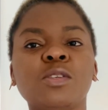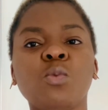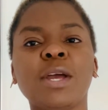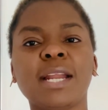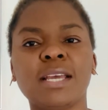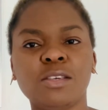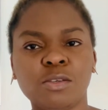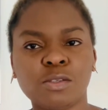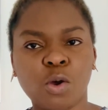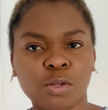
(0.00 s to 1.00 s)
to when I
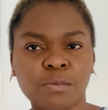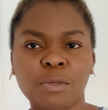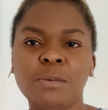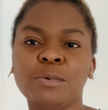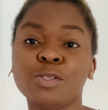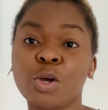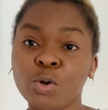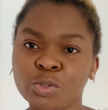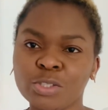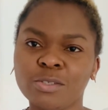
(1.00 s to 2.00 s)
use other people's
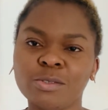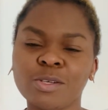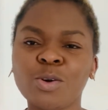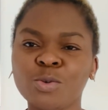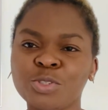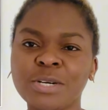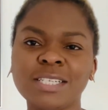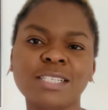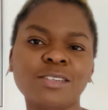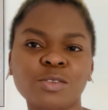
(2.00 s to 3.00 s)
audios or
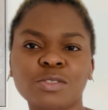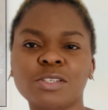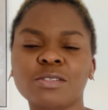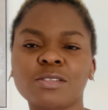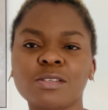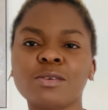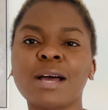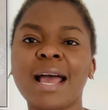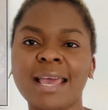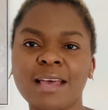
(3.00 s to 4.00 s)
trending audios. So
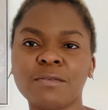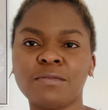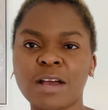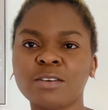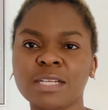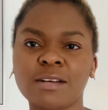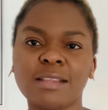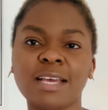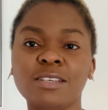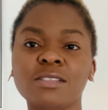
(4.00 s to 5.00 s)
I have found
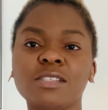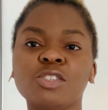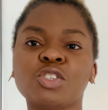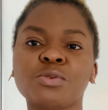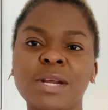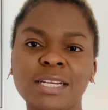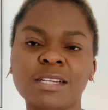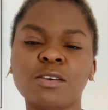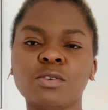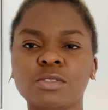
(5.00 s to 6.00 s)
out that using
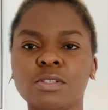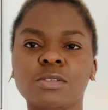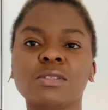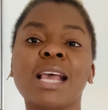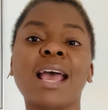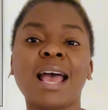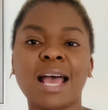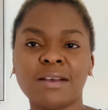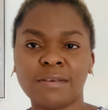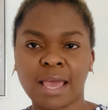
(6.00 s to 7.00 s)
trending audios
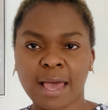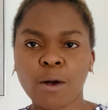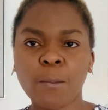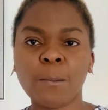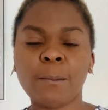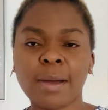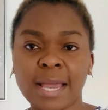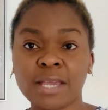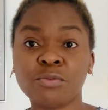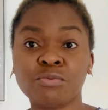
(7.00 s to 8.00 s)
have helped
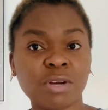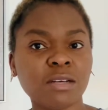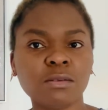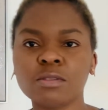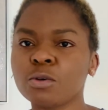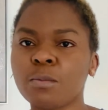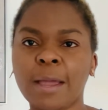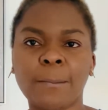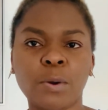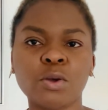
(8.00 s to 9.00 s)
my reels or
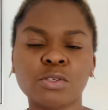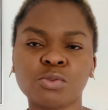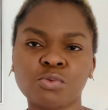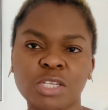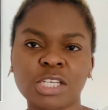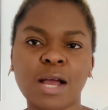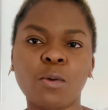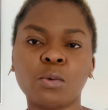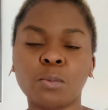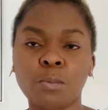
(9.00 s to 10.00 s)
my posts reach
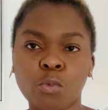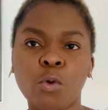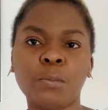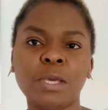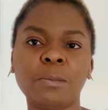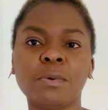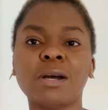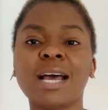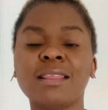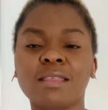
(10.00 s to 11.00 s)
out more
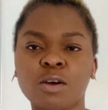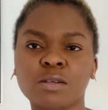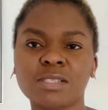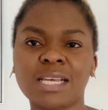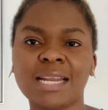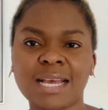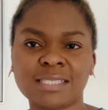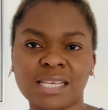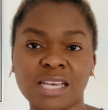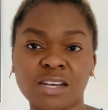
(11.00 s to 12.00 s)
people, and thus it
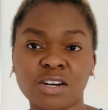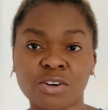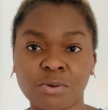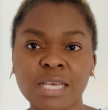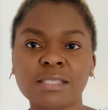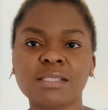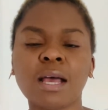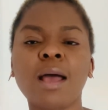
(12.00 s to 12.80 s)
has increased